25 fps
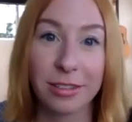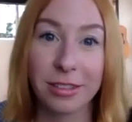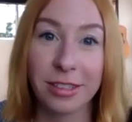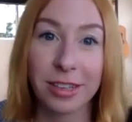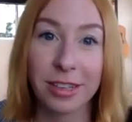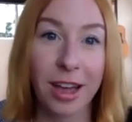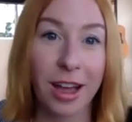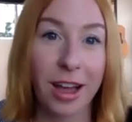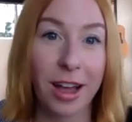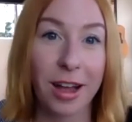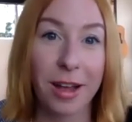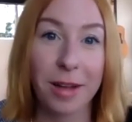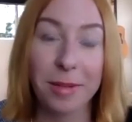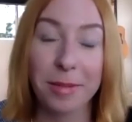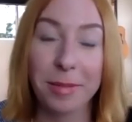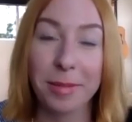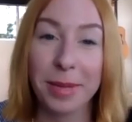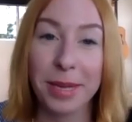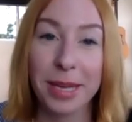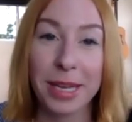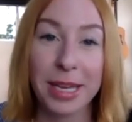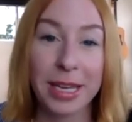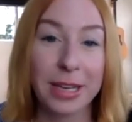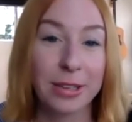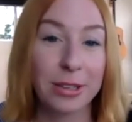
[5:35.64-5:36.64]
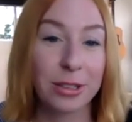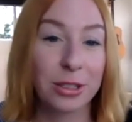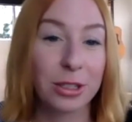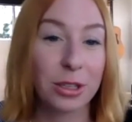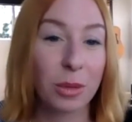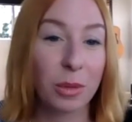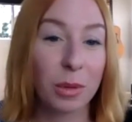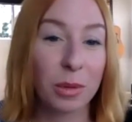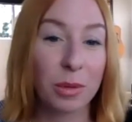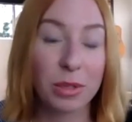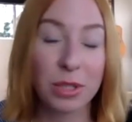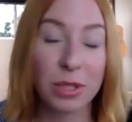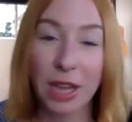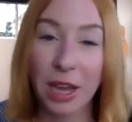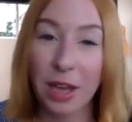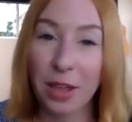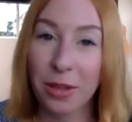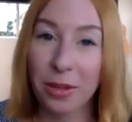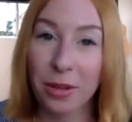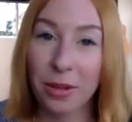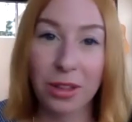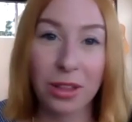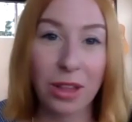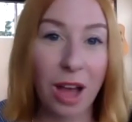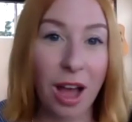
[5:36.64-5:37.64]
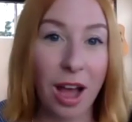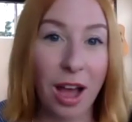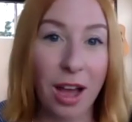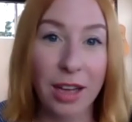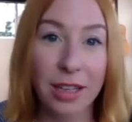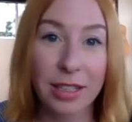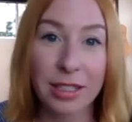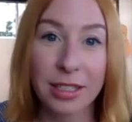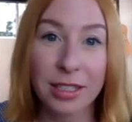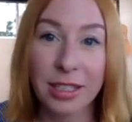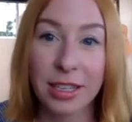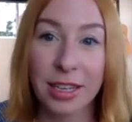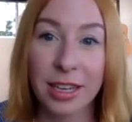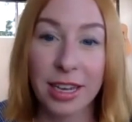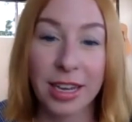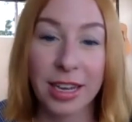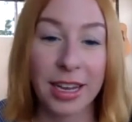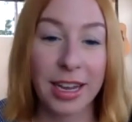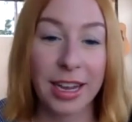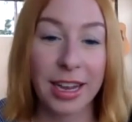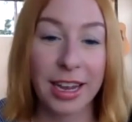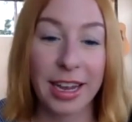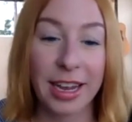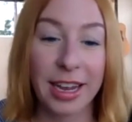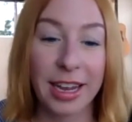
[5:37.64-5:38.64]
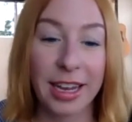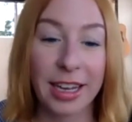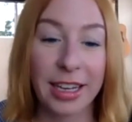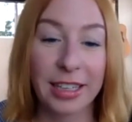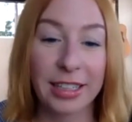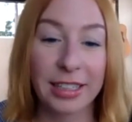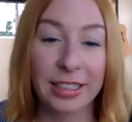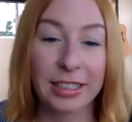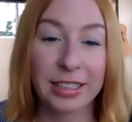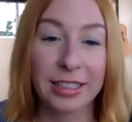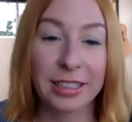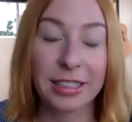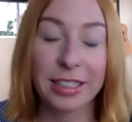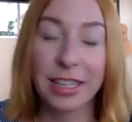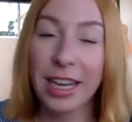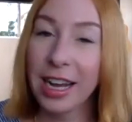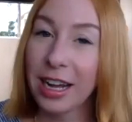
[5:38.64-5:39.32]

um, so we were together a lot. And yeah,